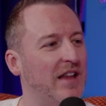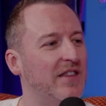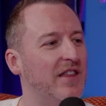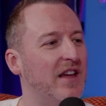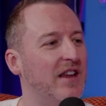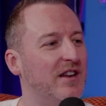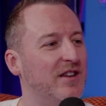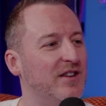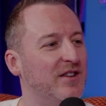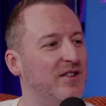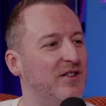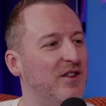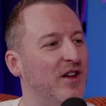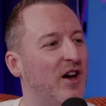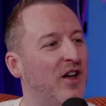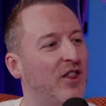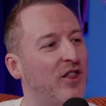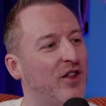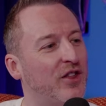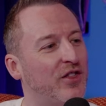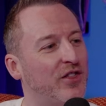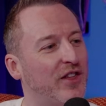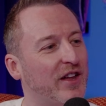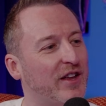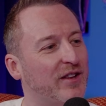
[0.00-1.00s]
And then the
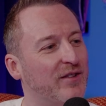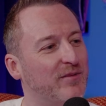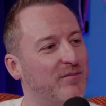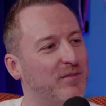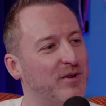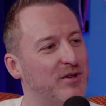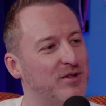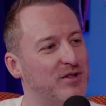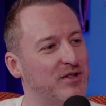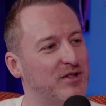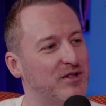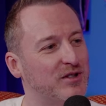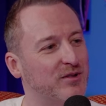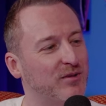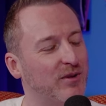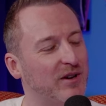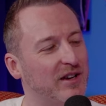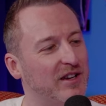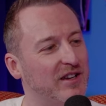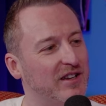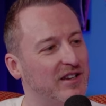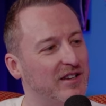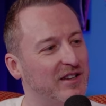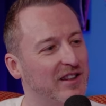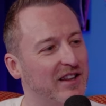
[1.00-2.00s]
other thing which is
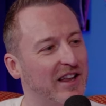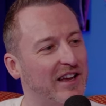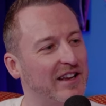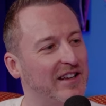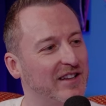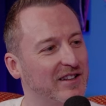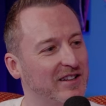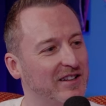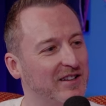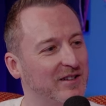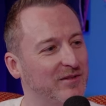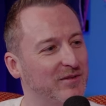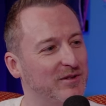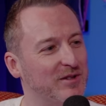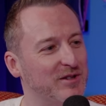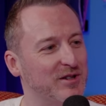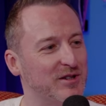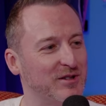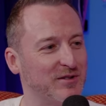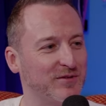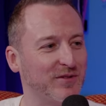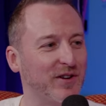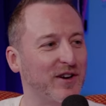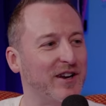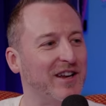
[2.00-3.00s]
quite linked, which
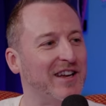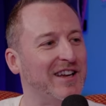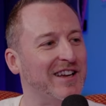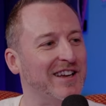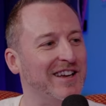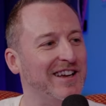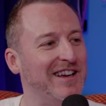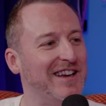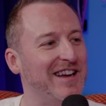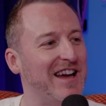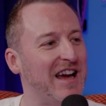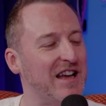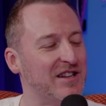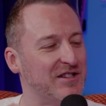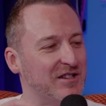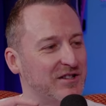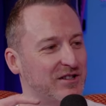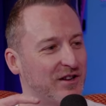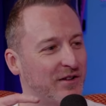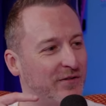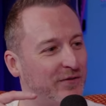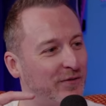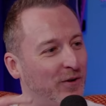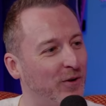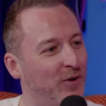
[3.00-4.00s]
is funny, is as
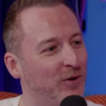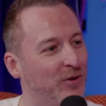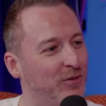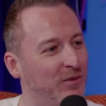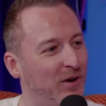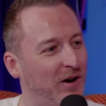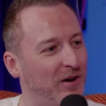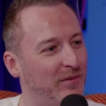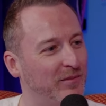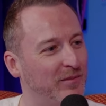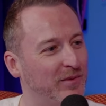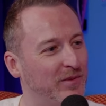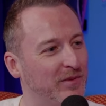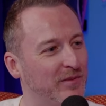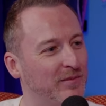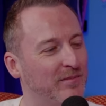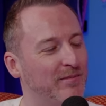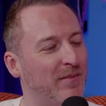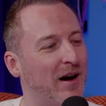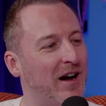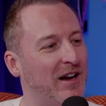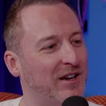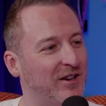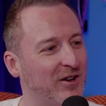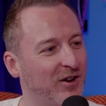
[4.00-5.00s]
a follow-up,
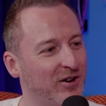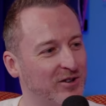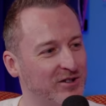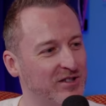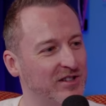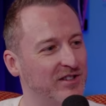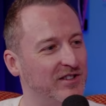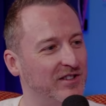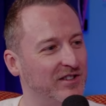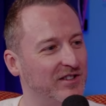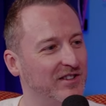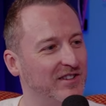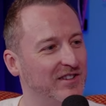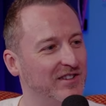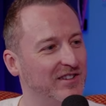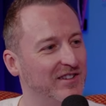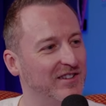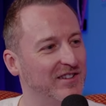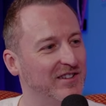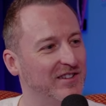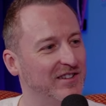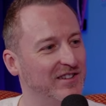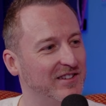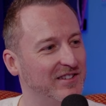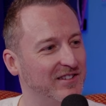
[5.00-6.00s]
my cousin,
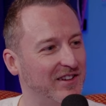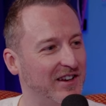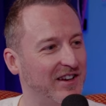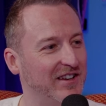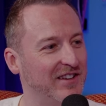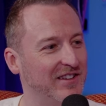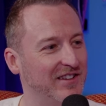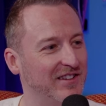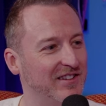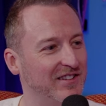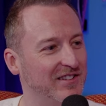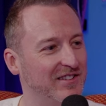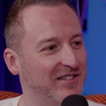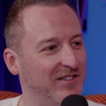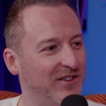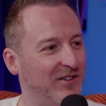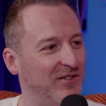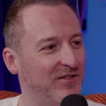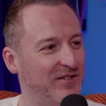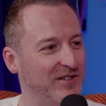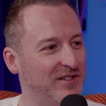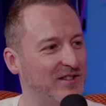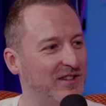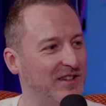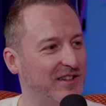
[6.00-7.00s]
right,
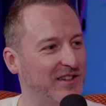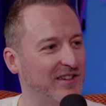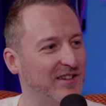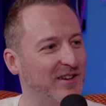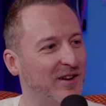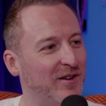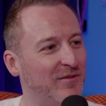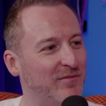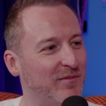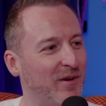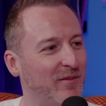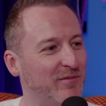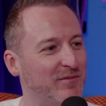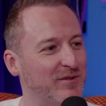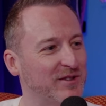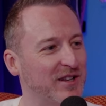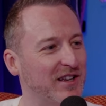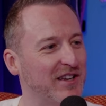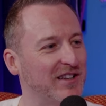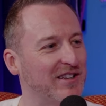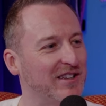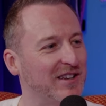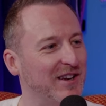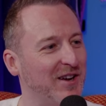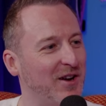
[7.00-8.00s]
obviously on mum's
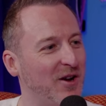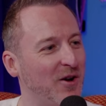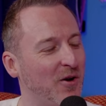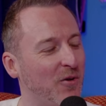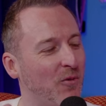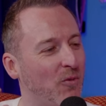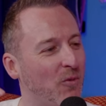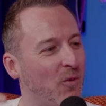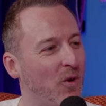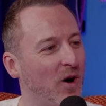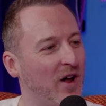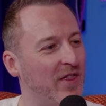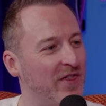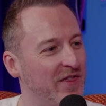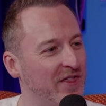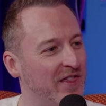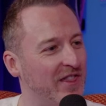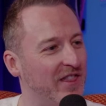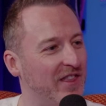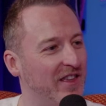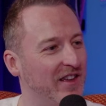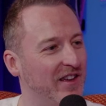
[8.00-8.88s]
side, won